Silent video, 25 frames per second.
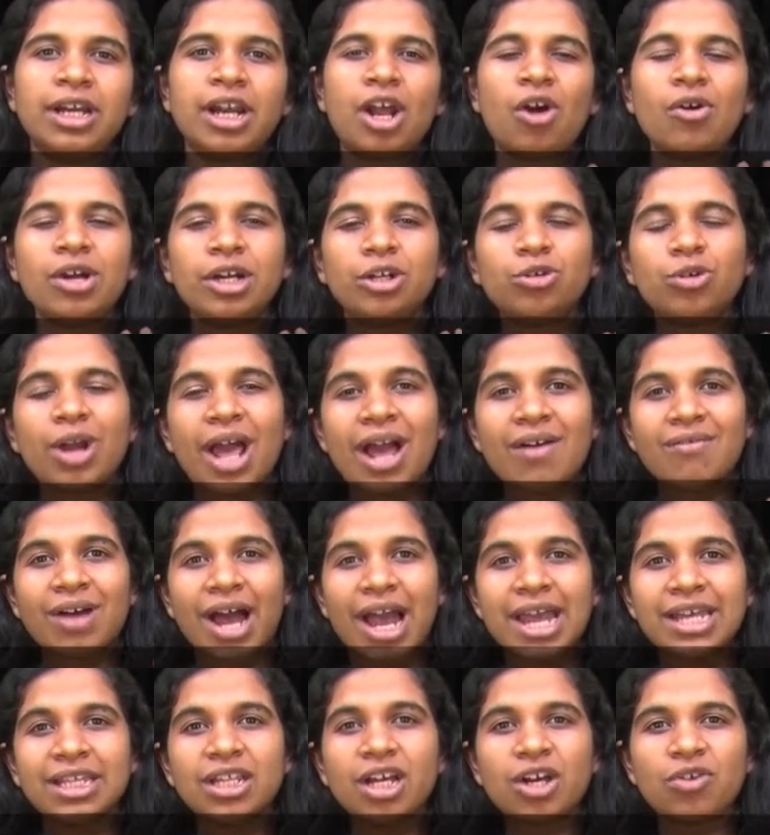Now it could have
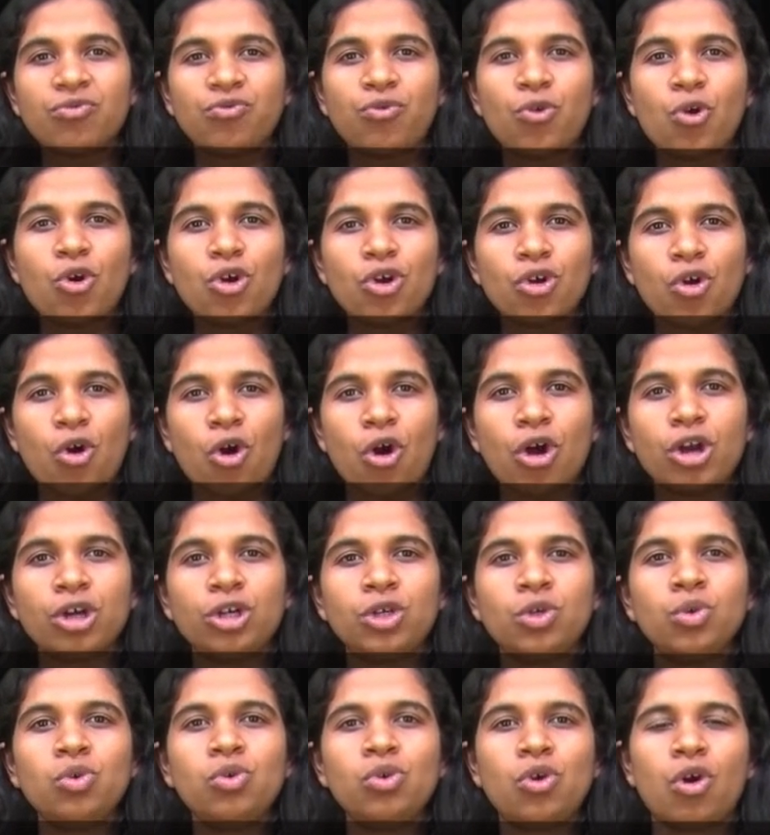either 4 or
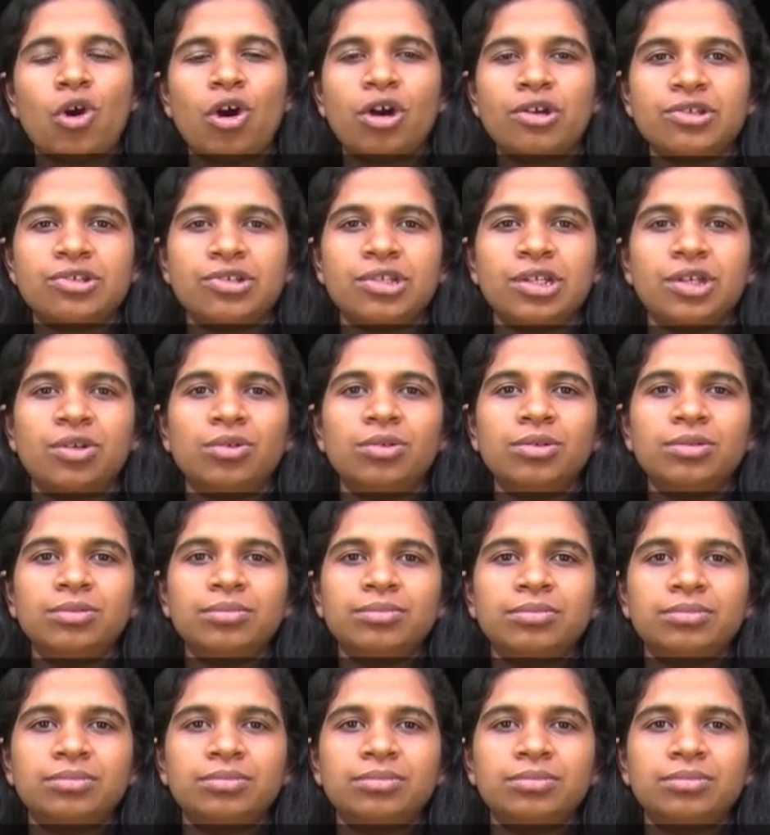2 or 0.